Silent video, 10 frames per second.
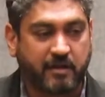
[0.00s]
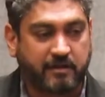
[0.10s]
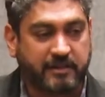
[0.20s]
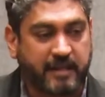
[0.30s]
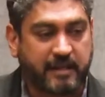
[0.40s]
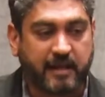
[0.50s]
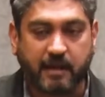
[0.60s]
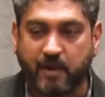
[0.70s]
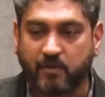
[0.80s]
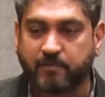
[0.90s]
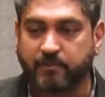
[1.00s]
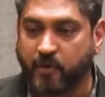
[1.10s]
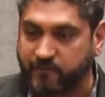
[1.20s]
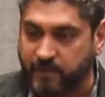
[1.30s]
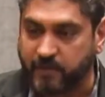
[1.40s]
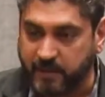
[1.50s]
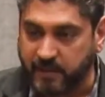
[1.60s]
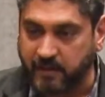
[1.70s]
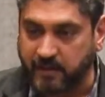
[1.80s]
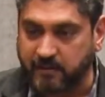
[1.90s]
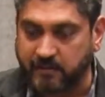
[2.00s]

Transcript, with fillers: thinking about profitability,